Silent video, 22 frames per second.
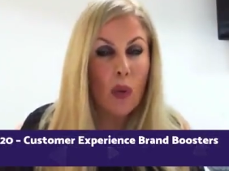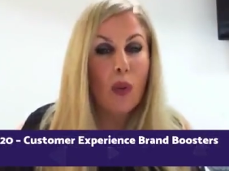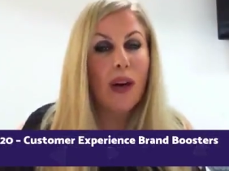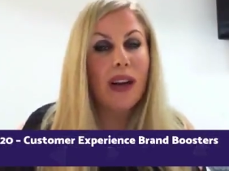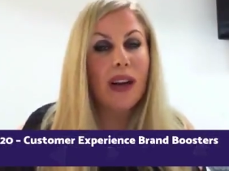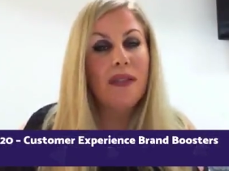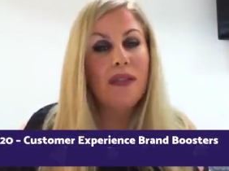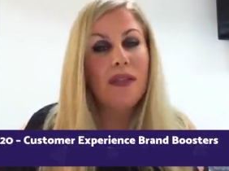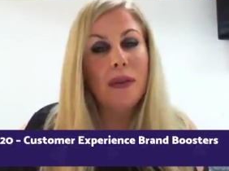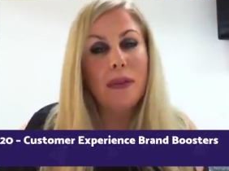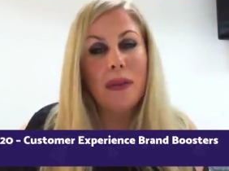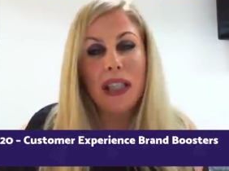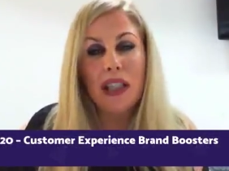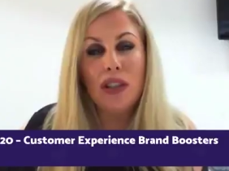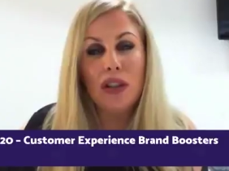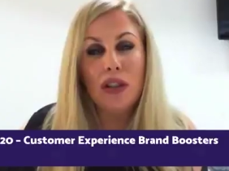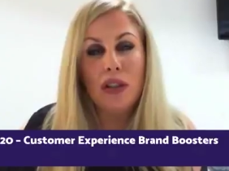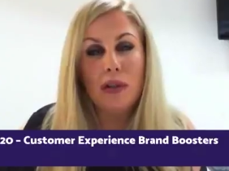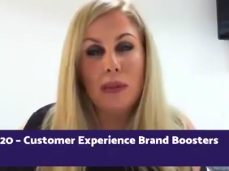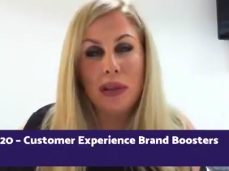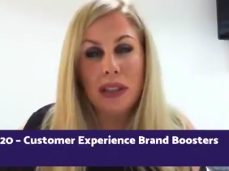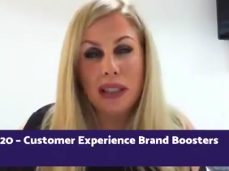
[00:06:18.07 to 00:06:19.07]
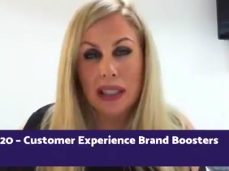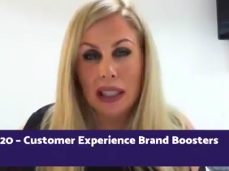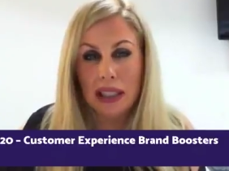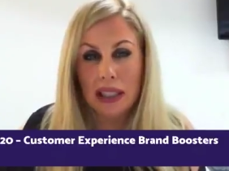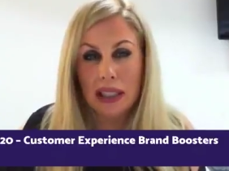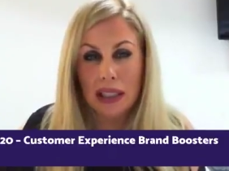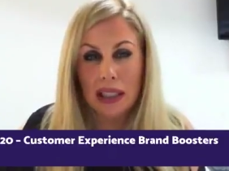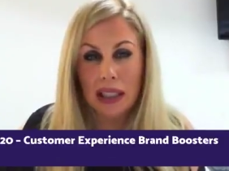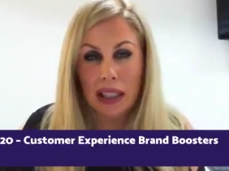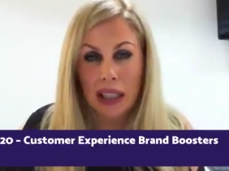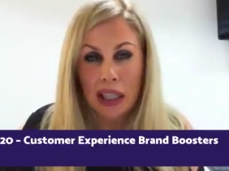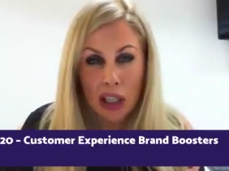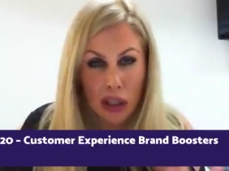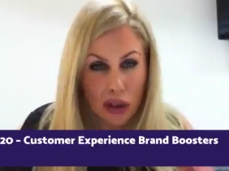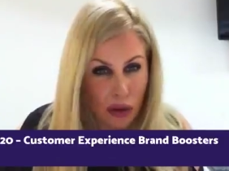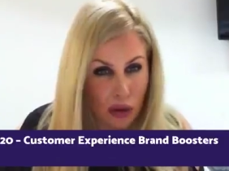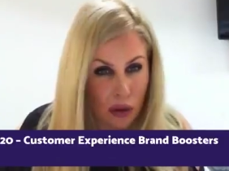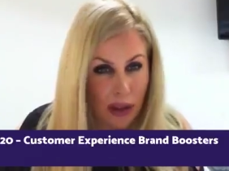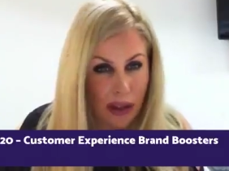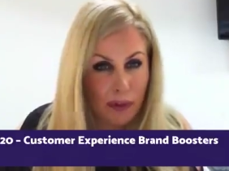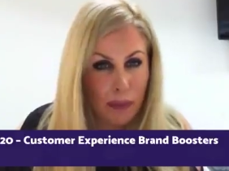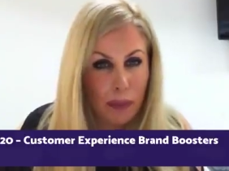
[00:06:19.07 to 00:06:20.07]
What information are you presenting? Do
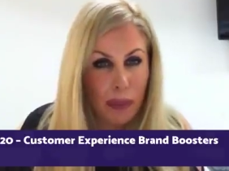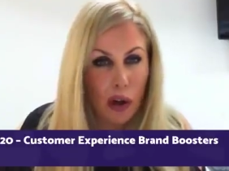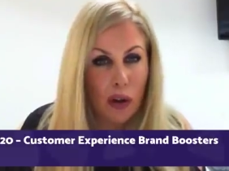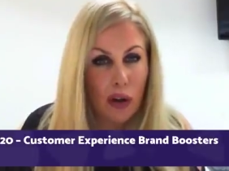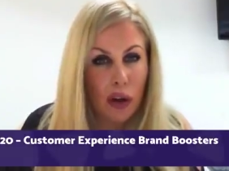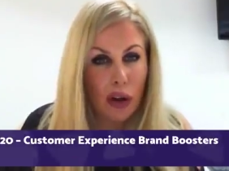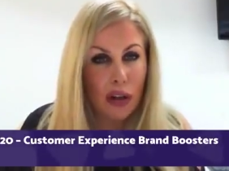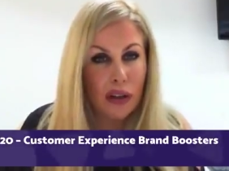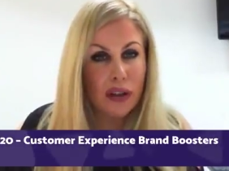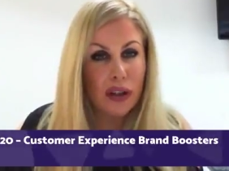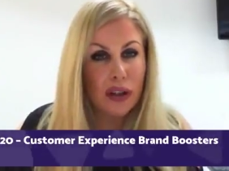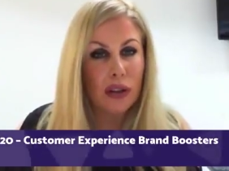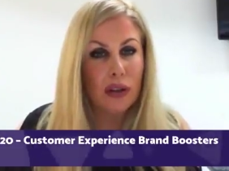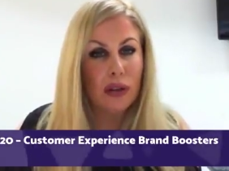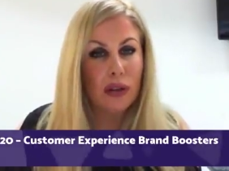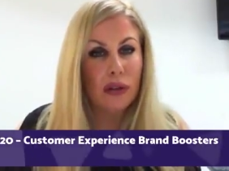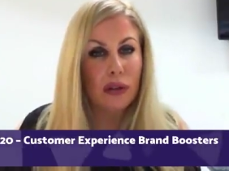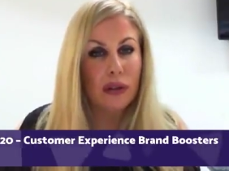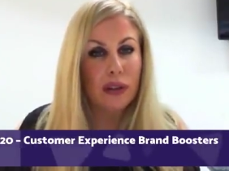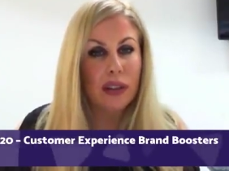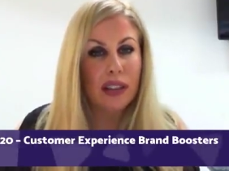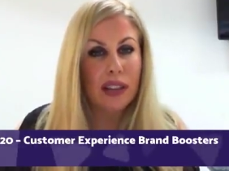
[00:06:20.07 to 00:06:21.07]
you have blog articles